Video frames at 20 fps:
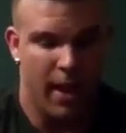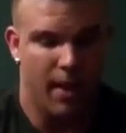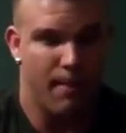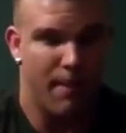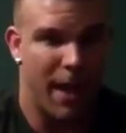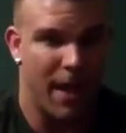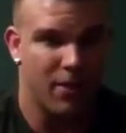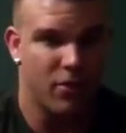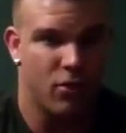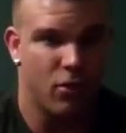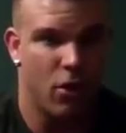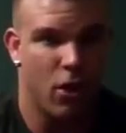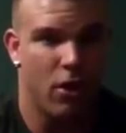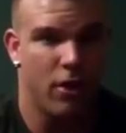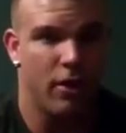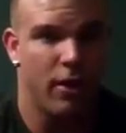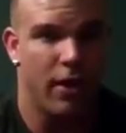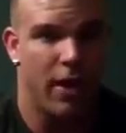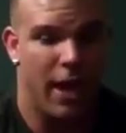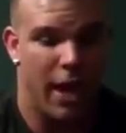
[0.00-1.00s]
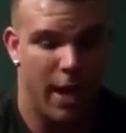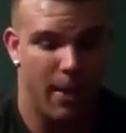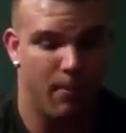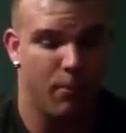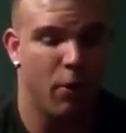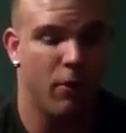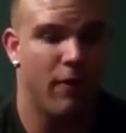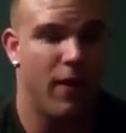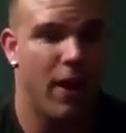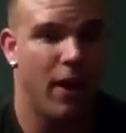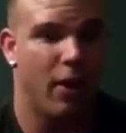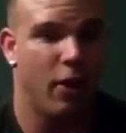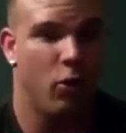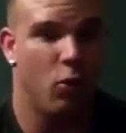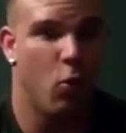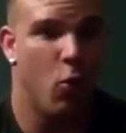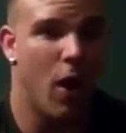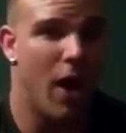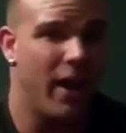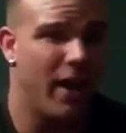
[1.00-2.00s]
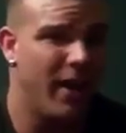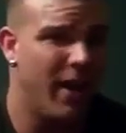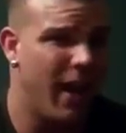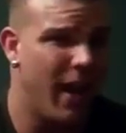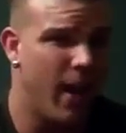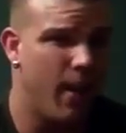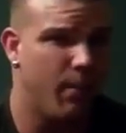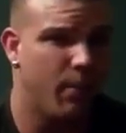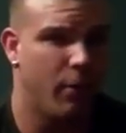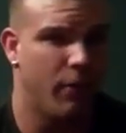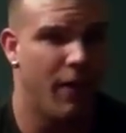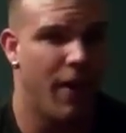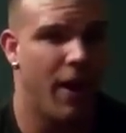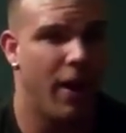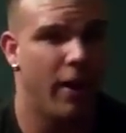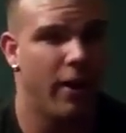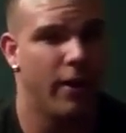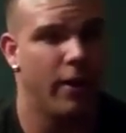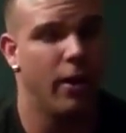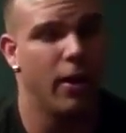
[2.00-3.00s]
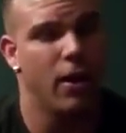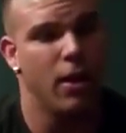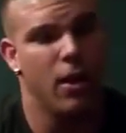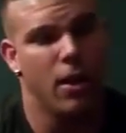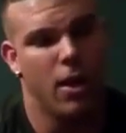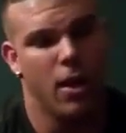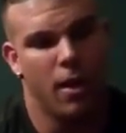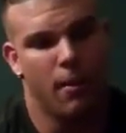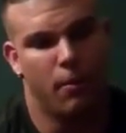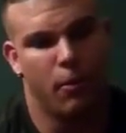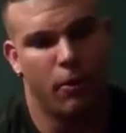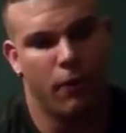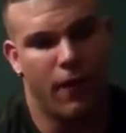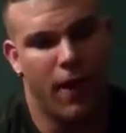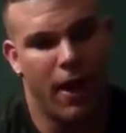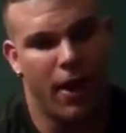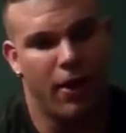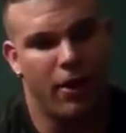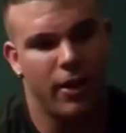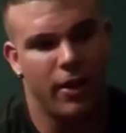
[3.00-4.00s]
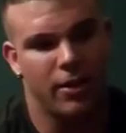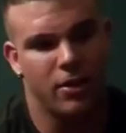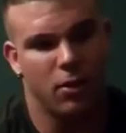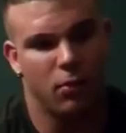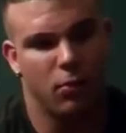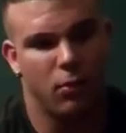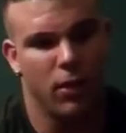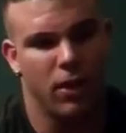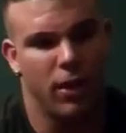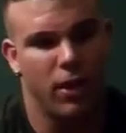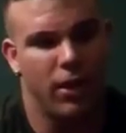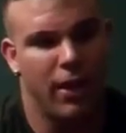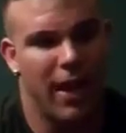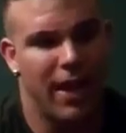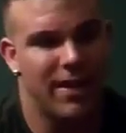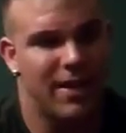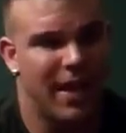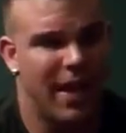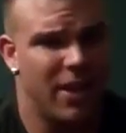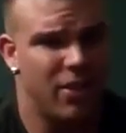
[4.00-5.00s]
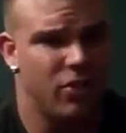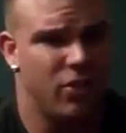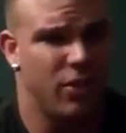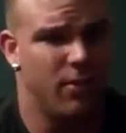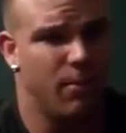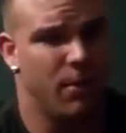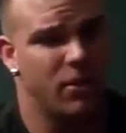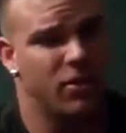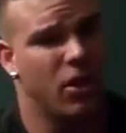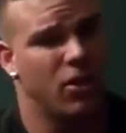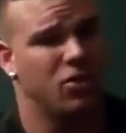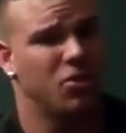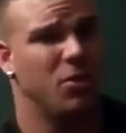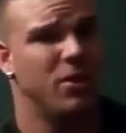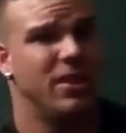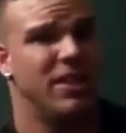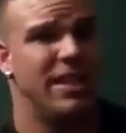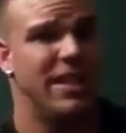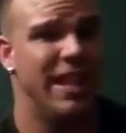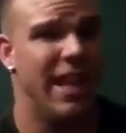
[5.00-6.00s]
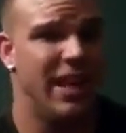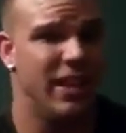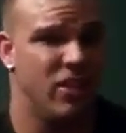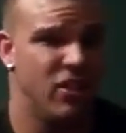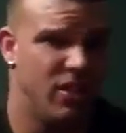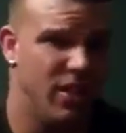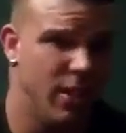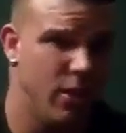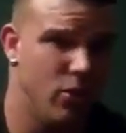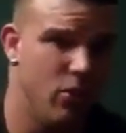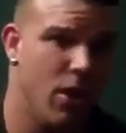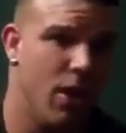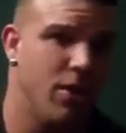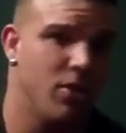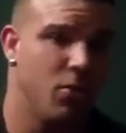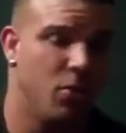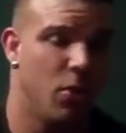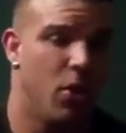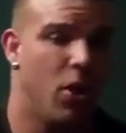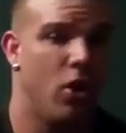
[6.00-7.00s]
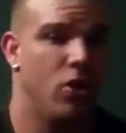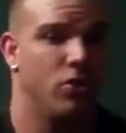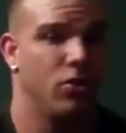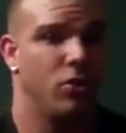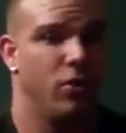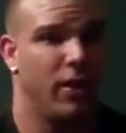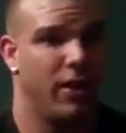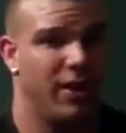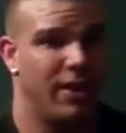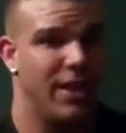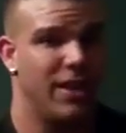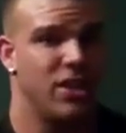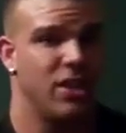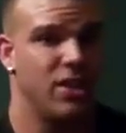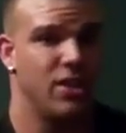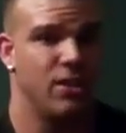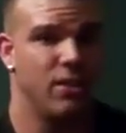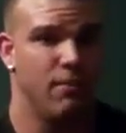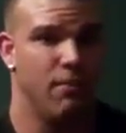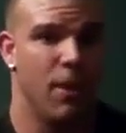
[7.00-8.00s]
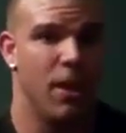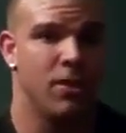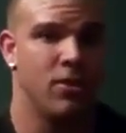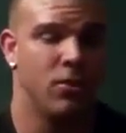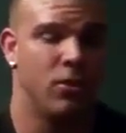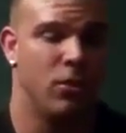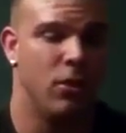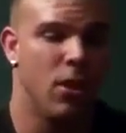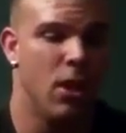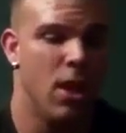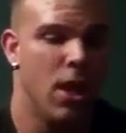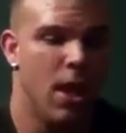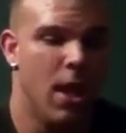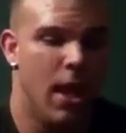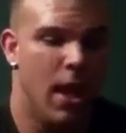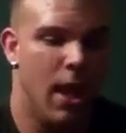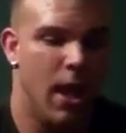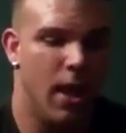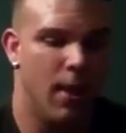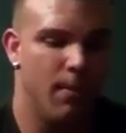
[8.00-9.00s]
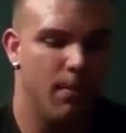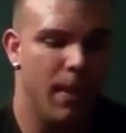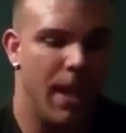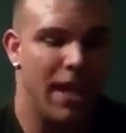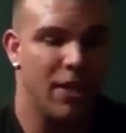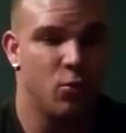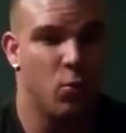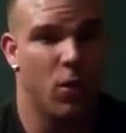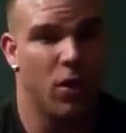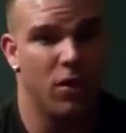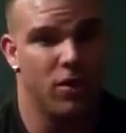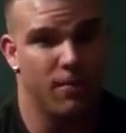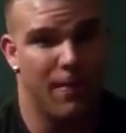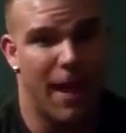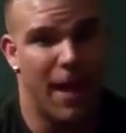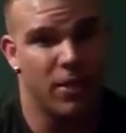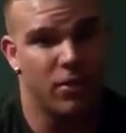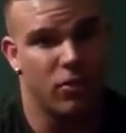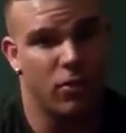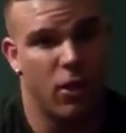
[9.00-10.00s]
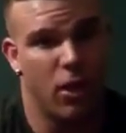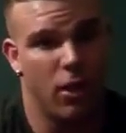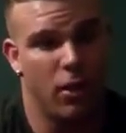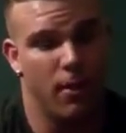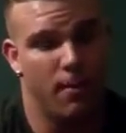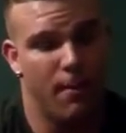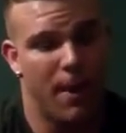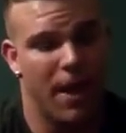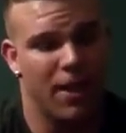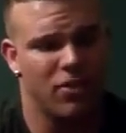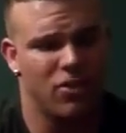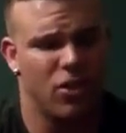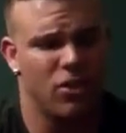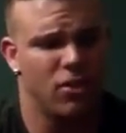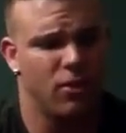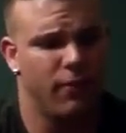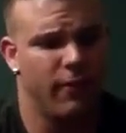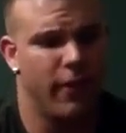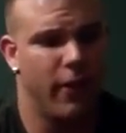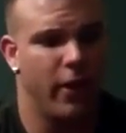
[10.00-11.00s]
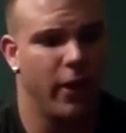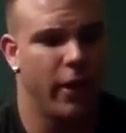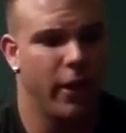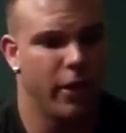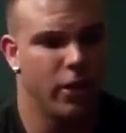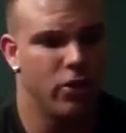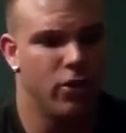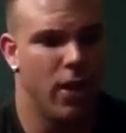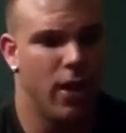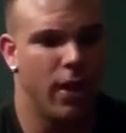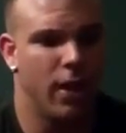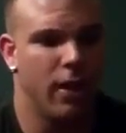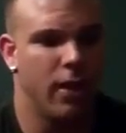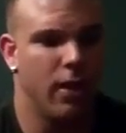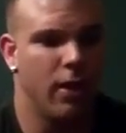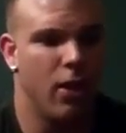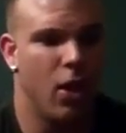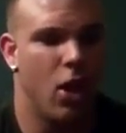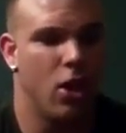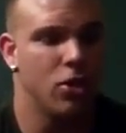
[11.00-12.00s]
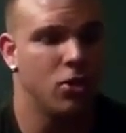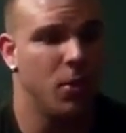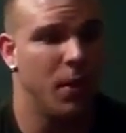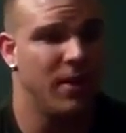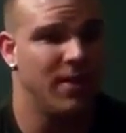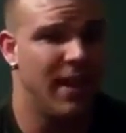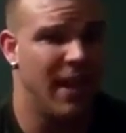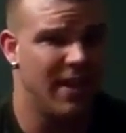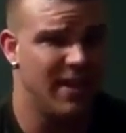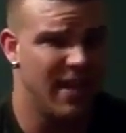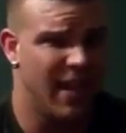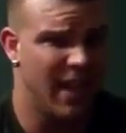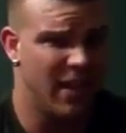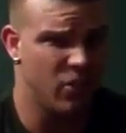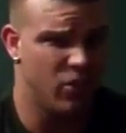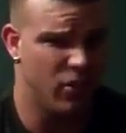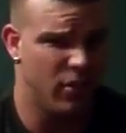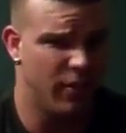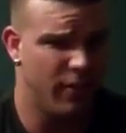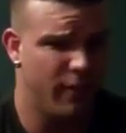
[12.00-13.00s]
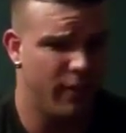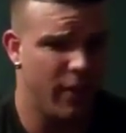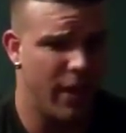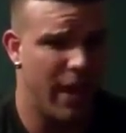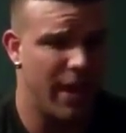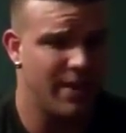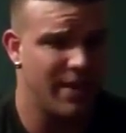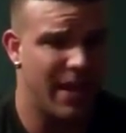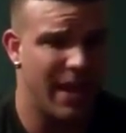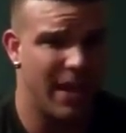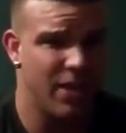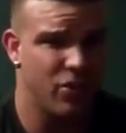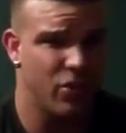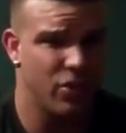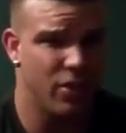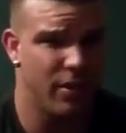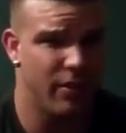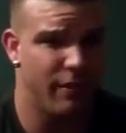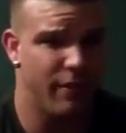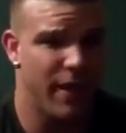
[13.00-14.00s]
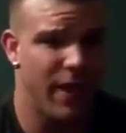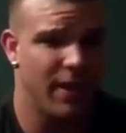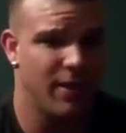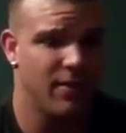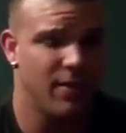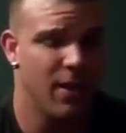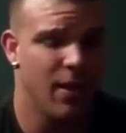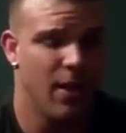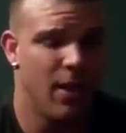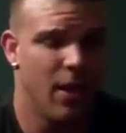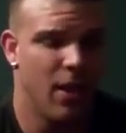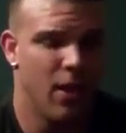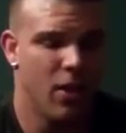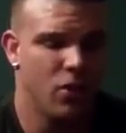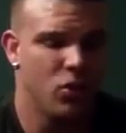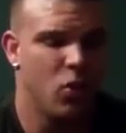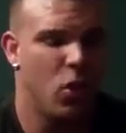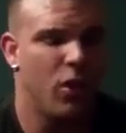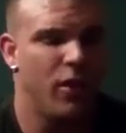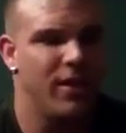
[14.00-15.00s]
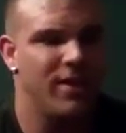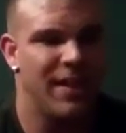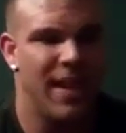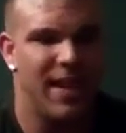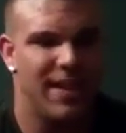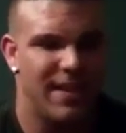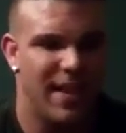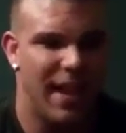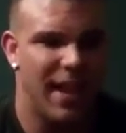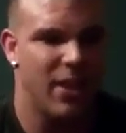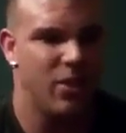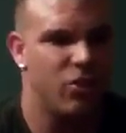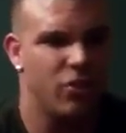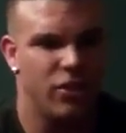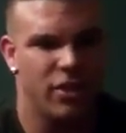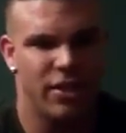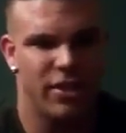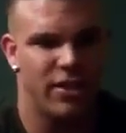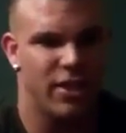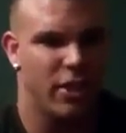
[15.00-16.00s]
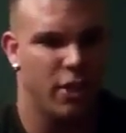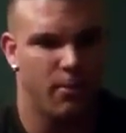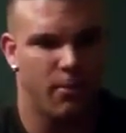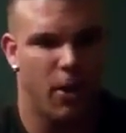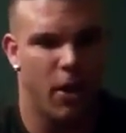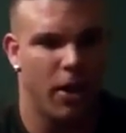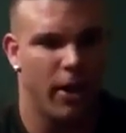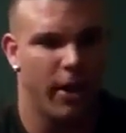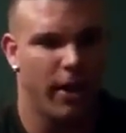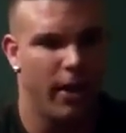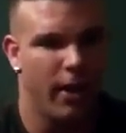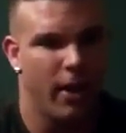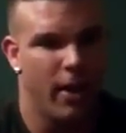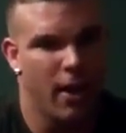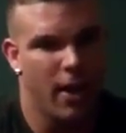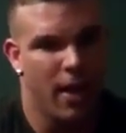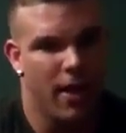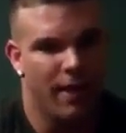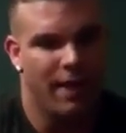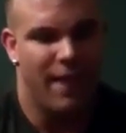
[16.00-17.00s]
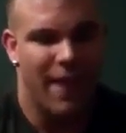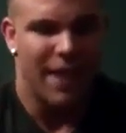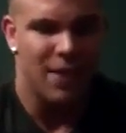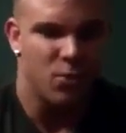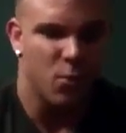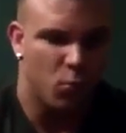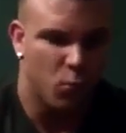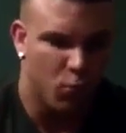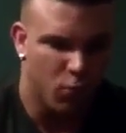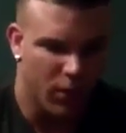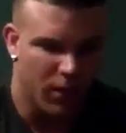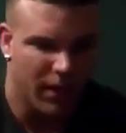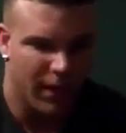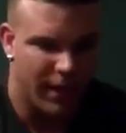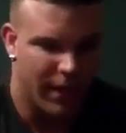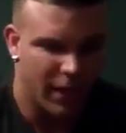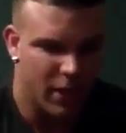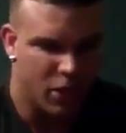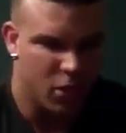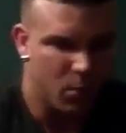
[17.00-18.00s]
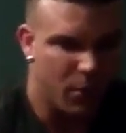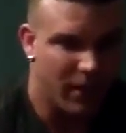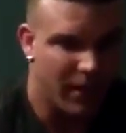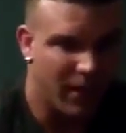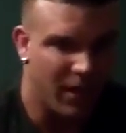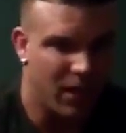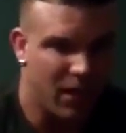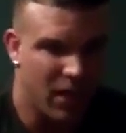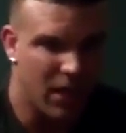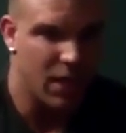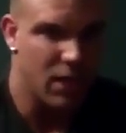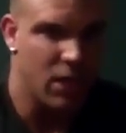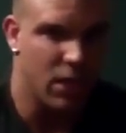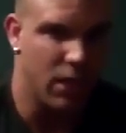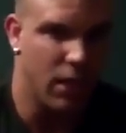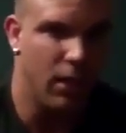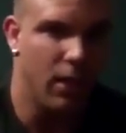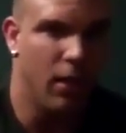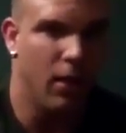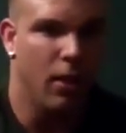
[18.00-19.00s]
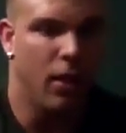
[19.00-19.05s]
Masteron, and Proviron. Why did I up Proviron? Proviron is a really good anti-estrogen, but it's also a DHT drug, so it also conditions the muscle. as well as Masteron. Masteron's a very good drug. Also has anti-estrogen effects. So all these anti-estrogens in your body, that's what really gets you in condition.